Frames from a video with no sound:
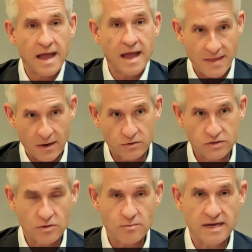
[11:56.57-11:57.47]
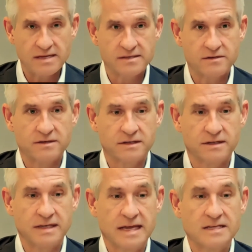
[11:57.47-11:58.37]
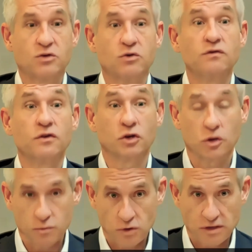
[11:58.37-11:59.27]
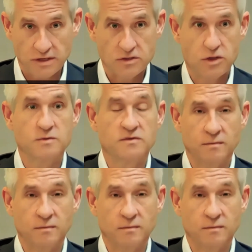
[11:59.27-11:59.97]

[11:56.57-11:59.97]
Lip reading: And that also means that clearly it's good for the community in terms of